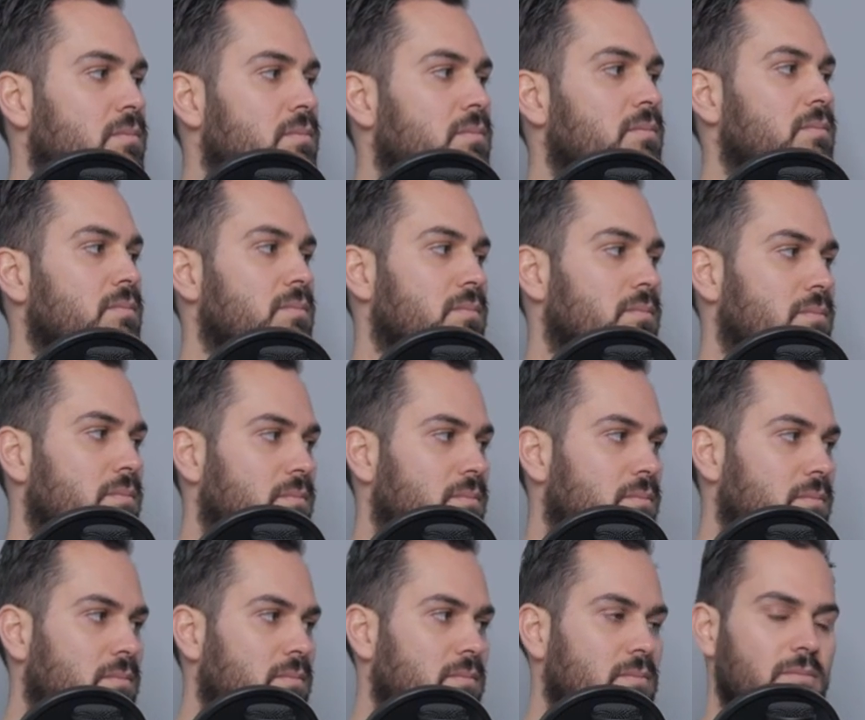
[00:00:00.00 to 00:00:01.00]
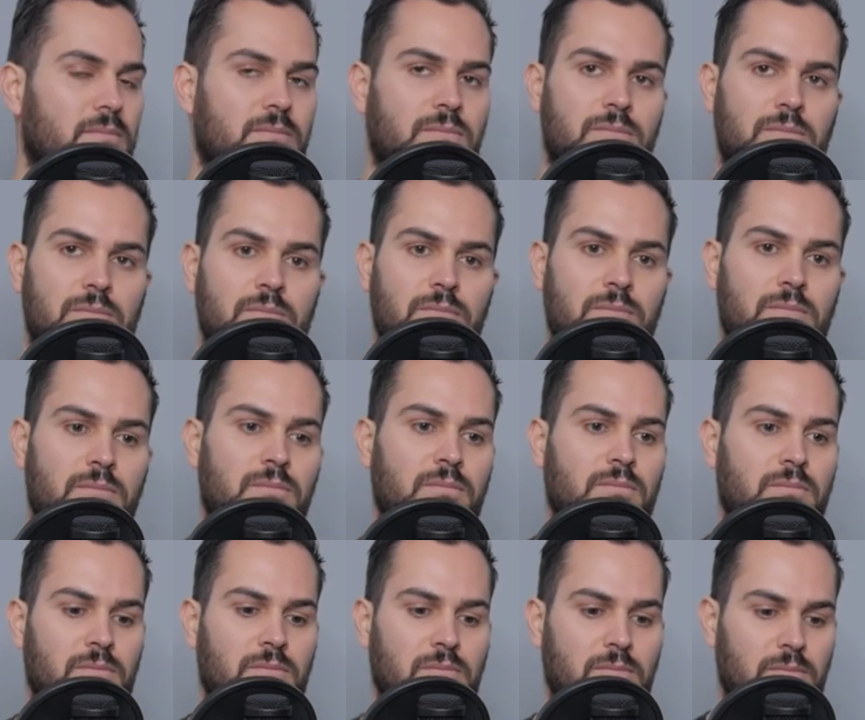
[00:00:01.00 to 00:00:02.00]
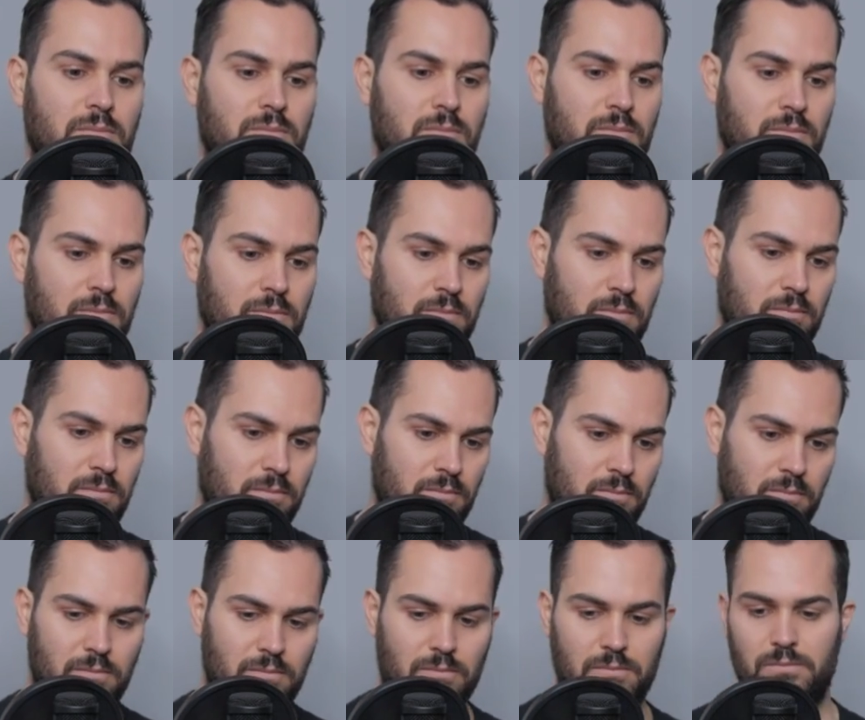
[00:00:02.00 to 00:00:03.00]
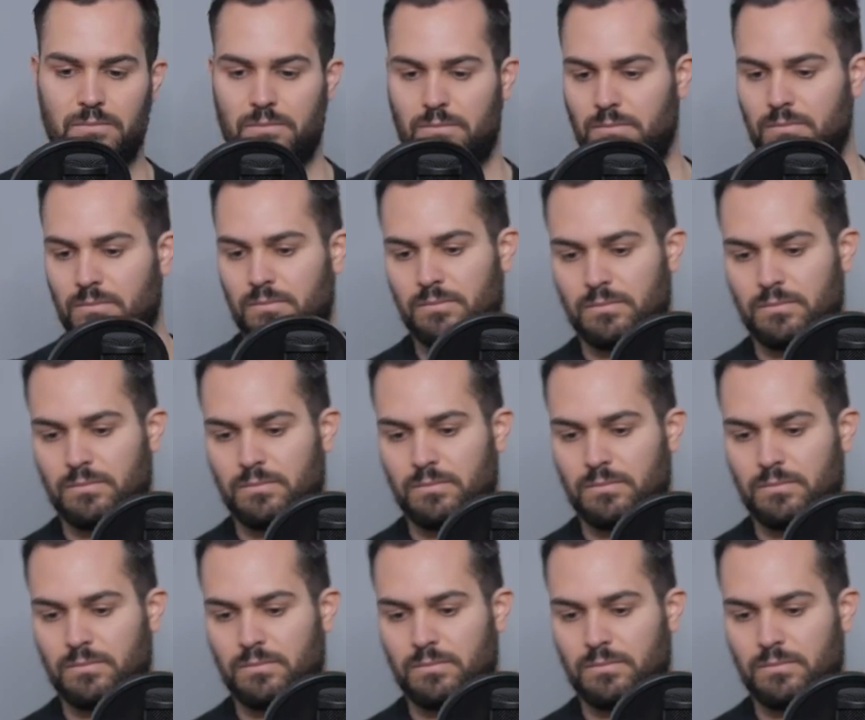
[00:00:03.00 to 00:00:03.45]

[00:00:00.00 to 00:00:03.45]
[no speech]